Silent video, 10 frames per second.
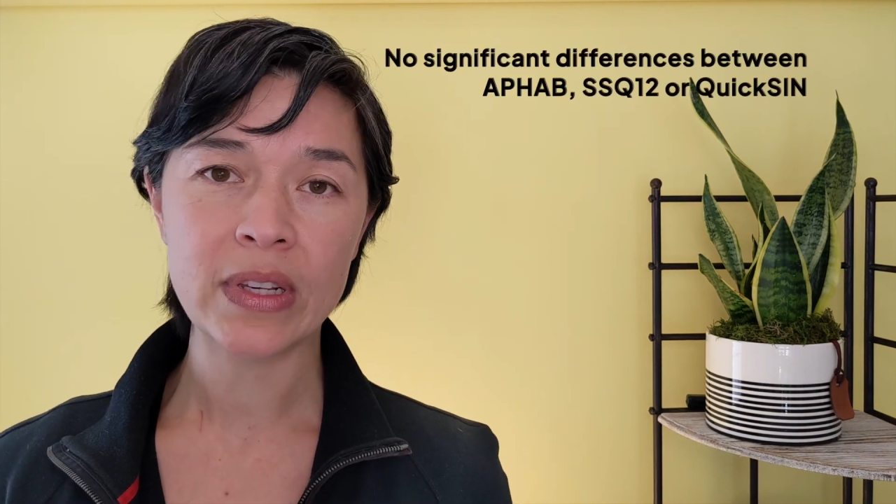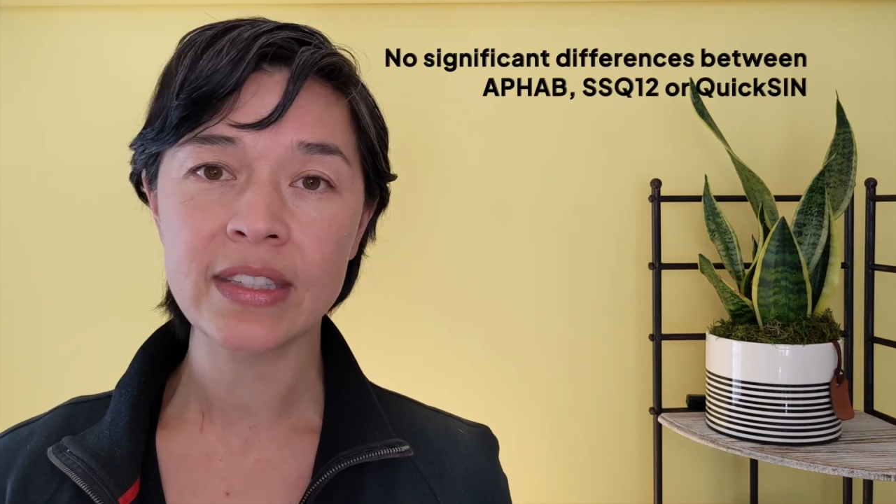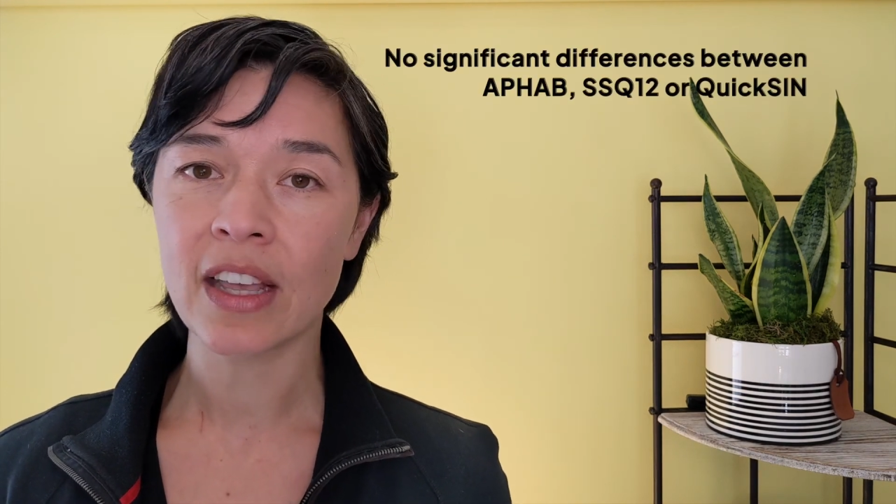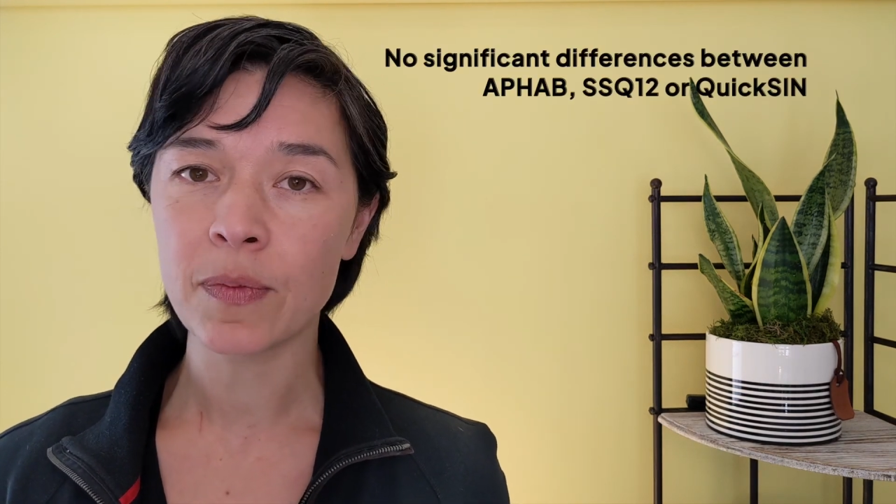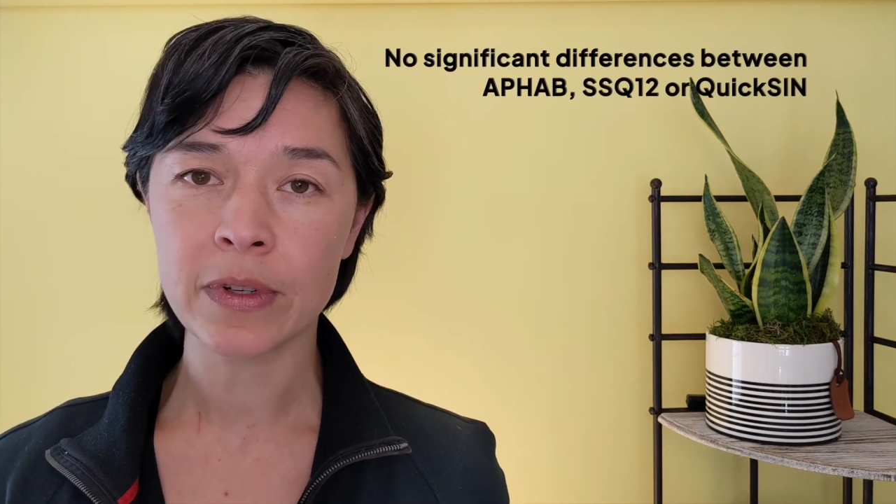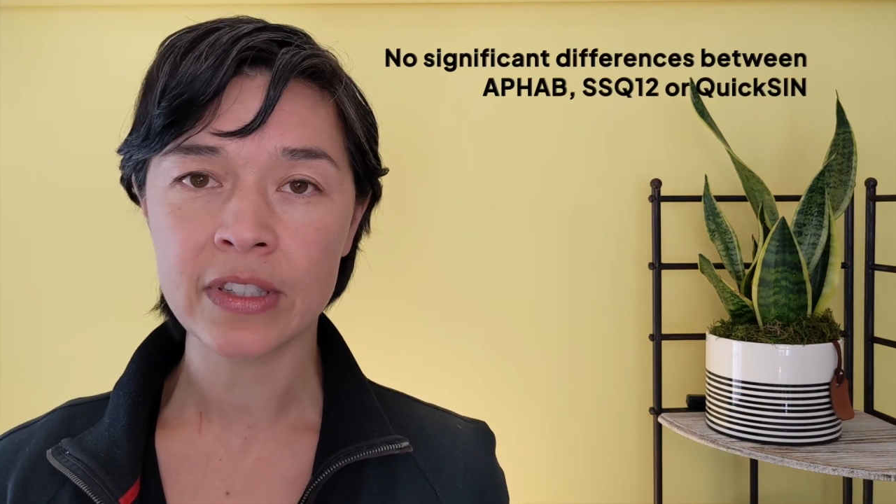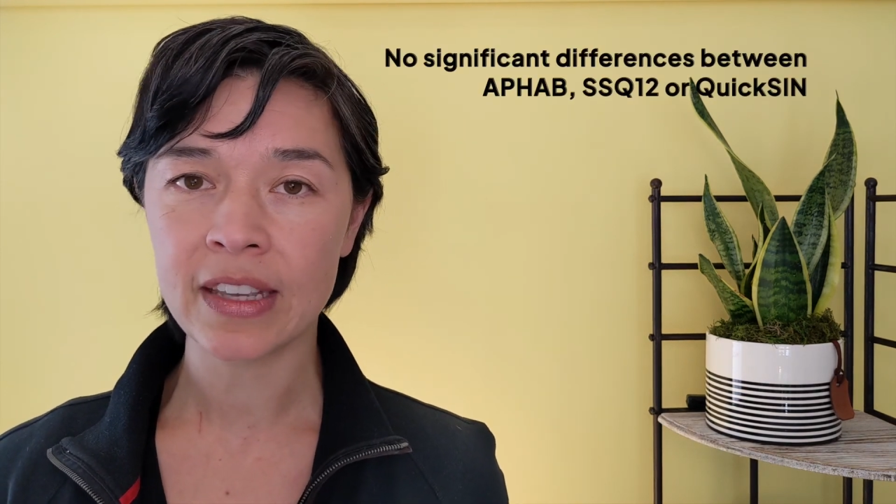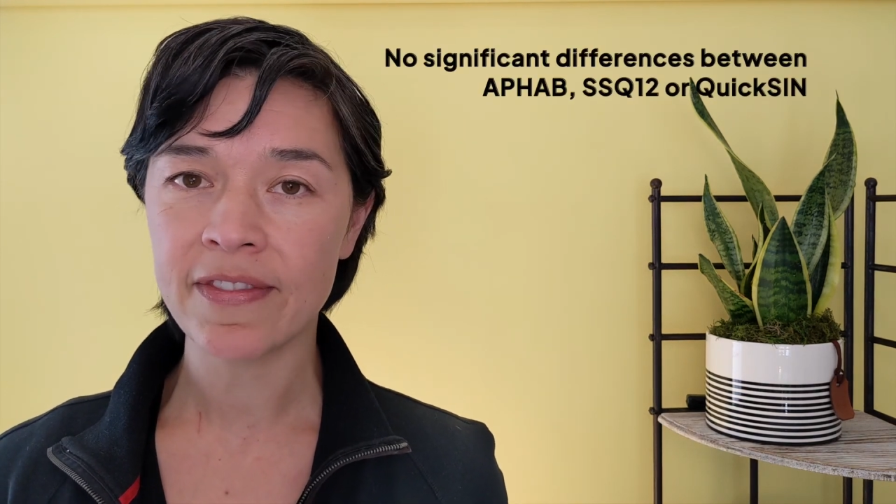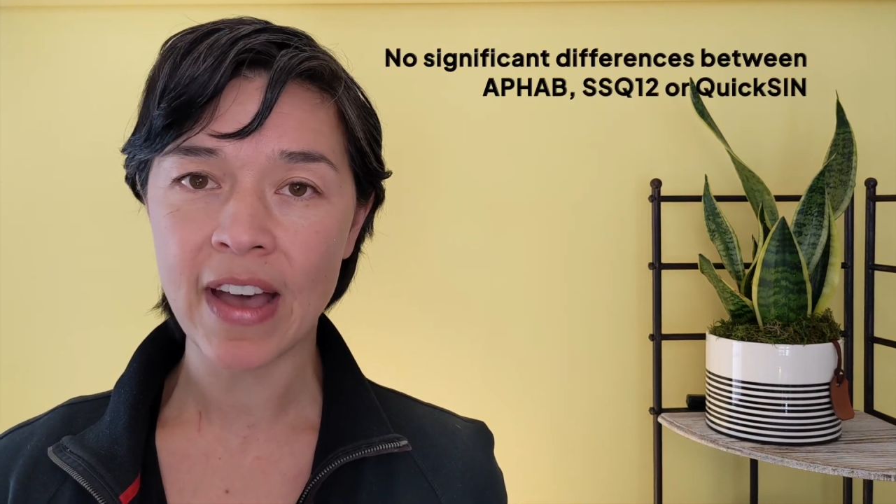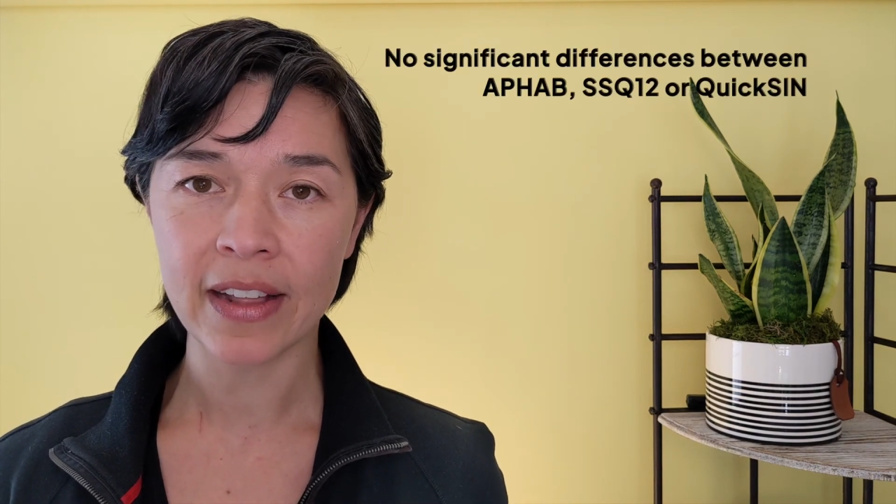
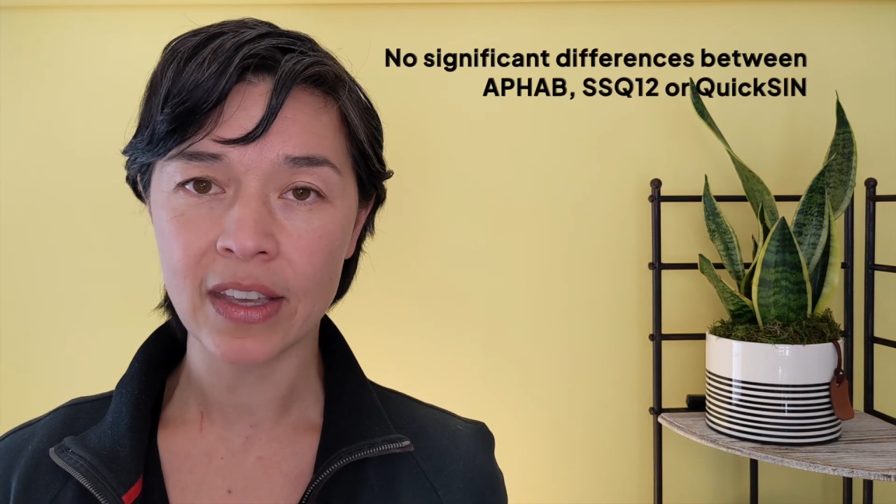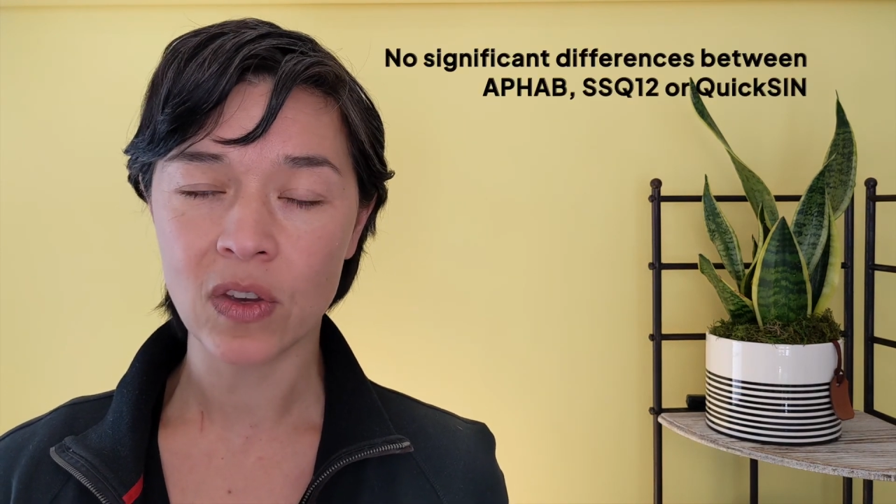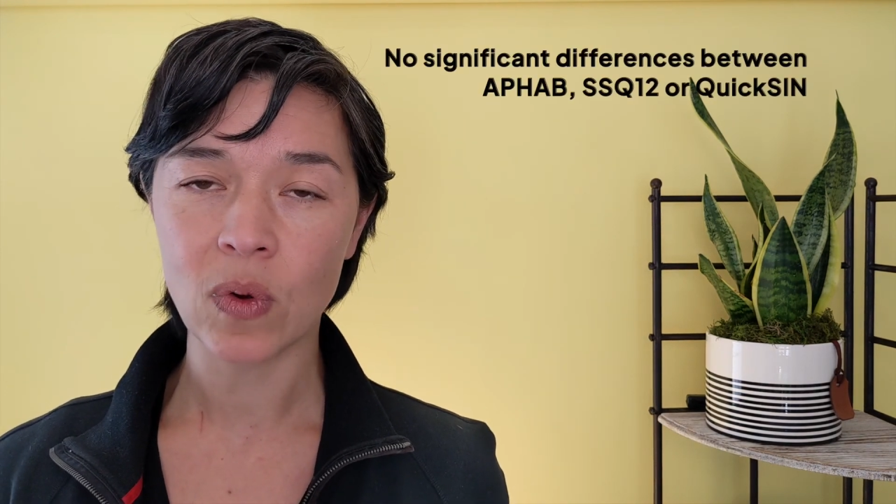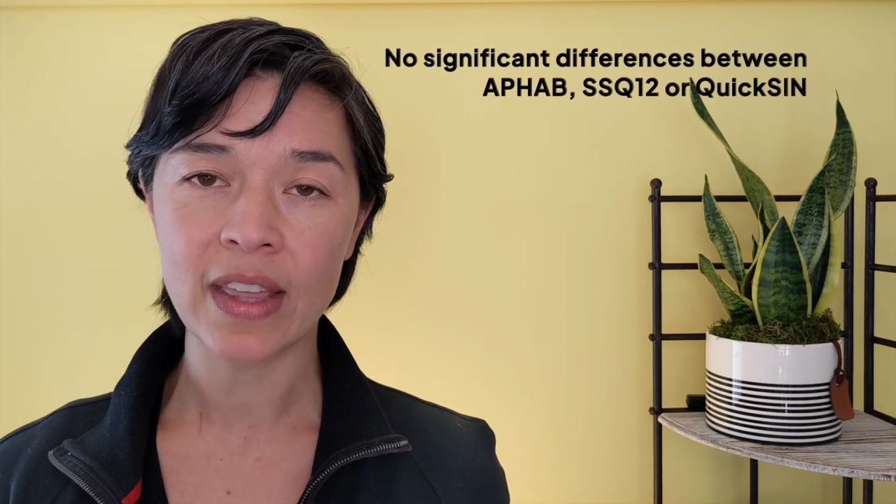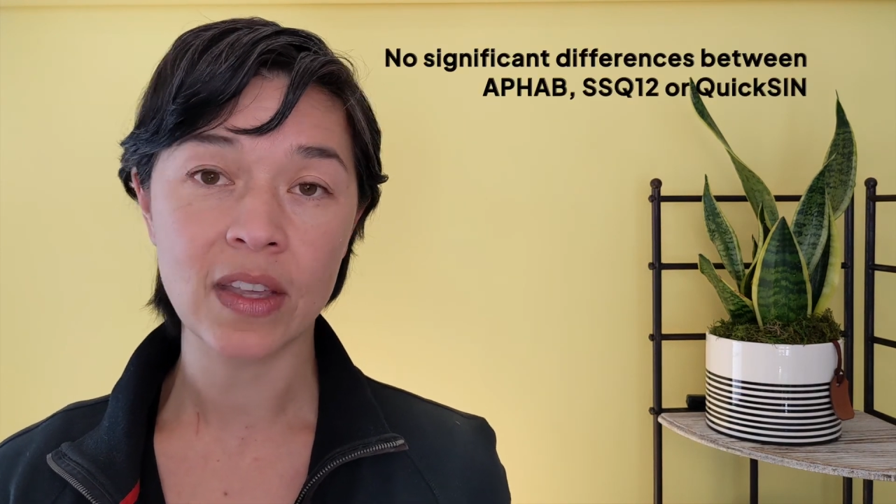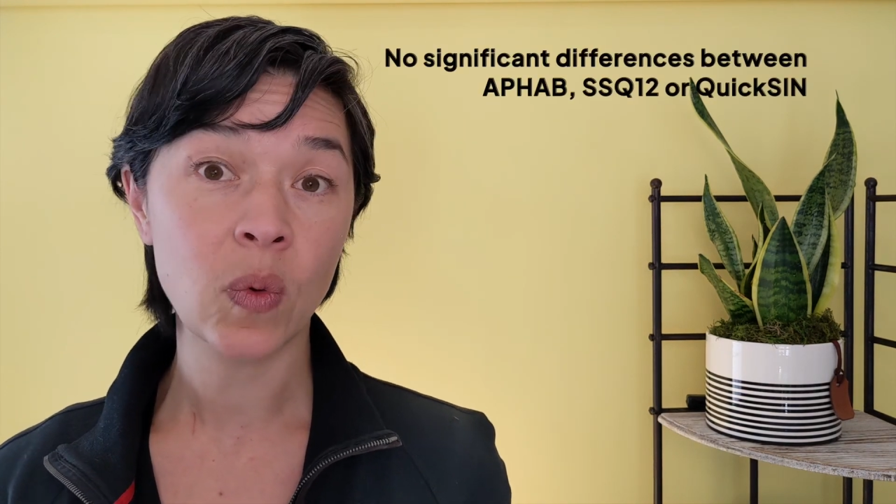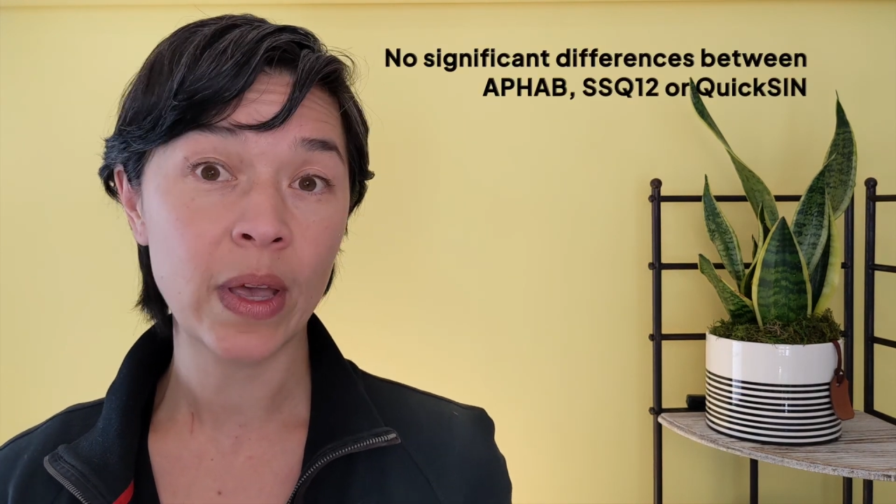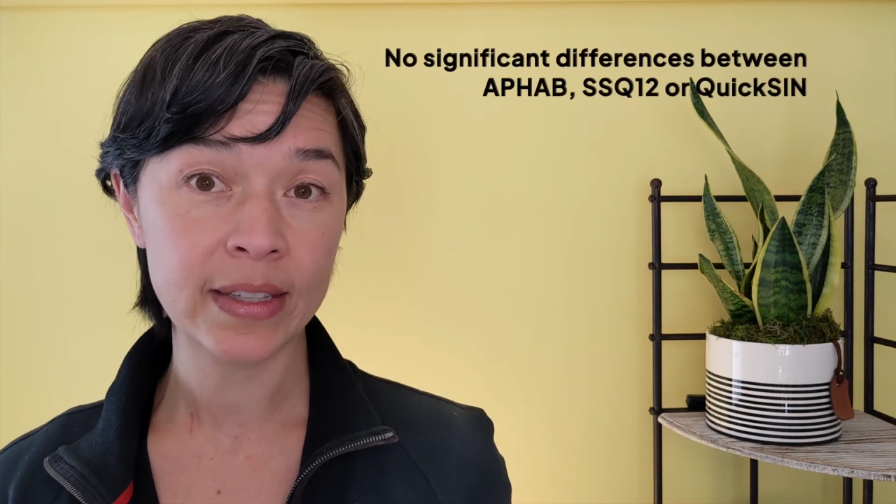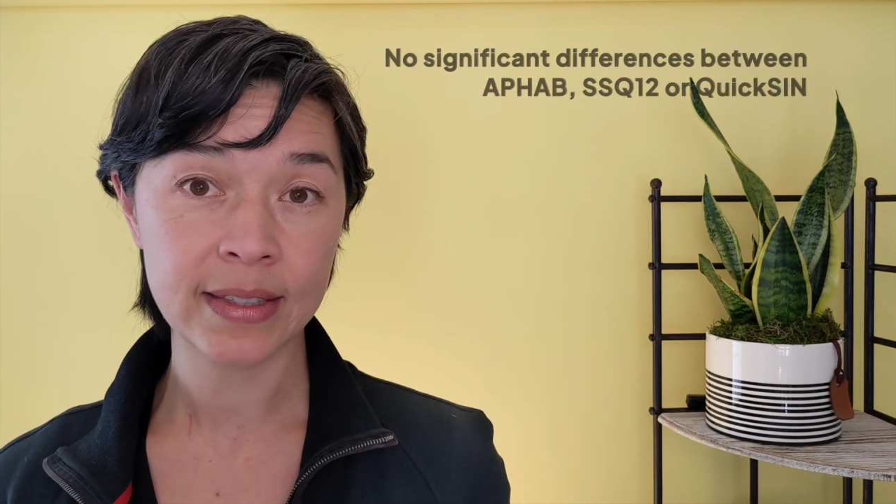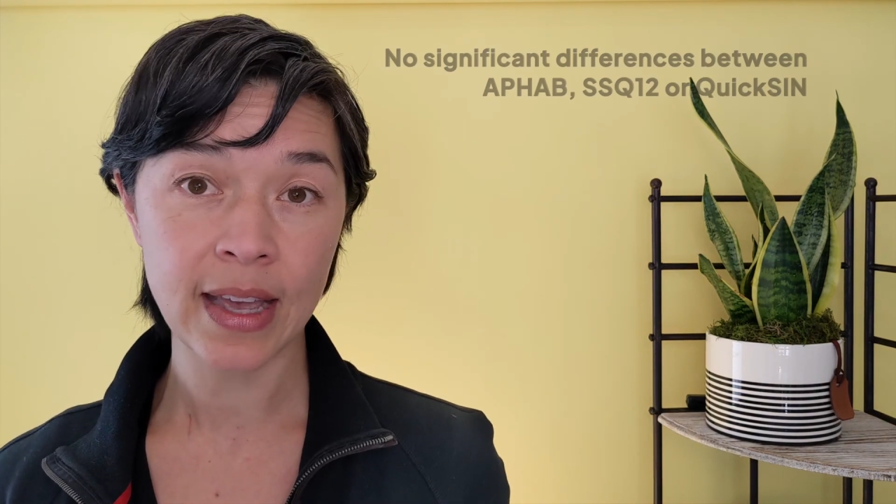self-perceived value and the
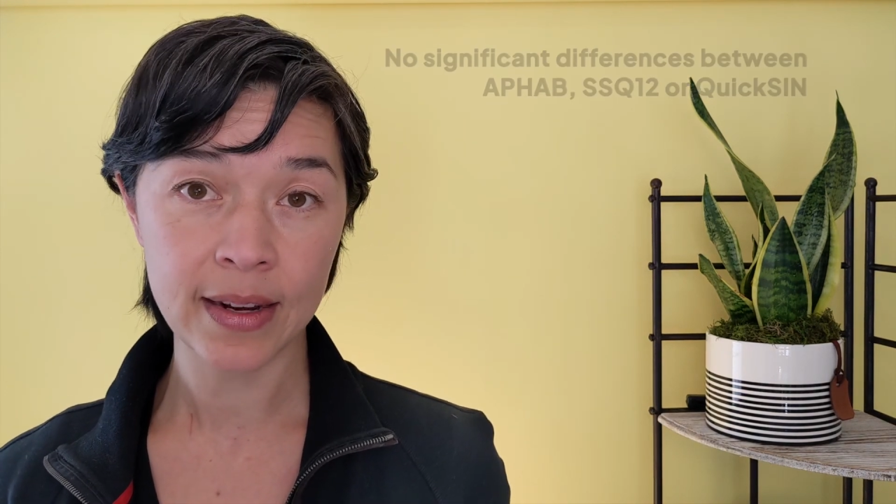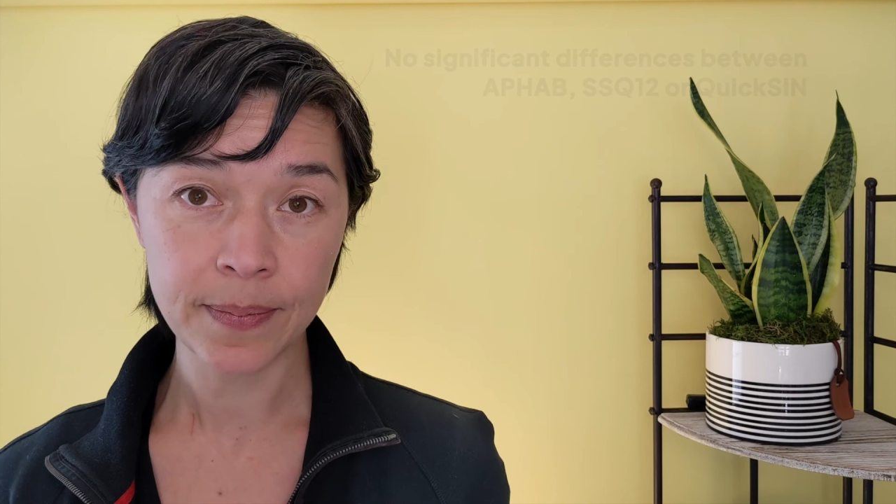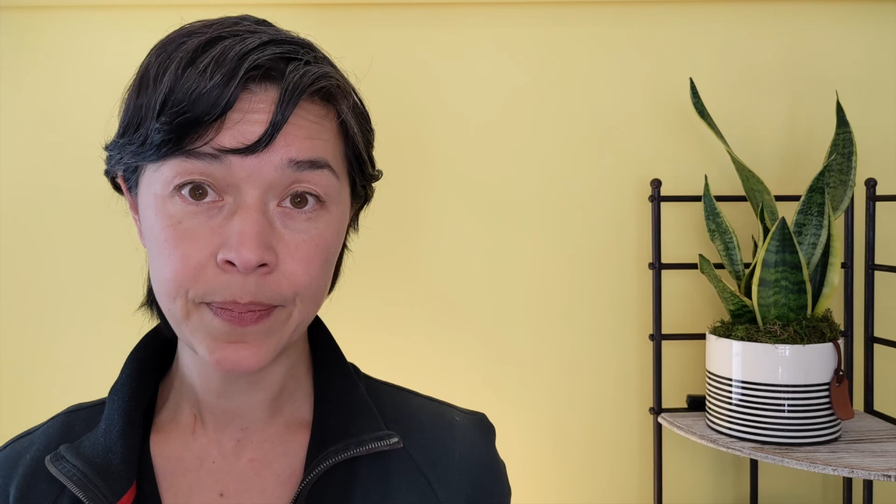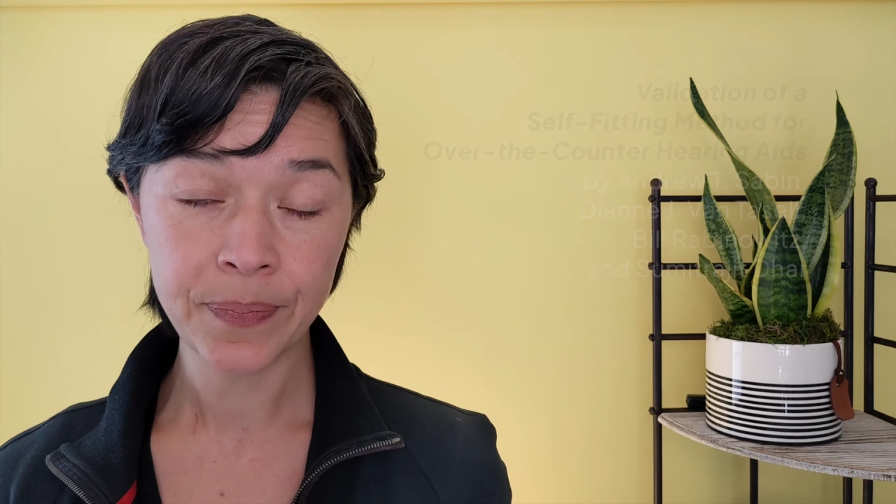quick SIN.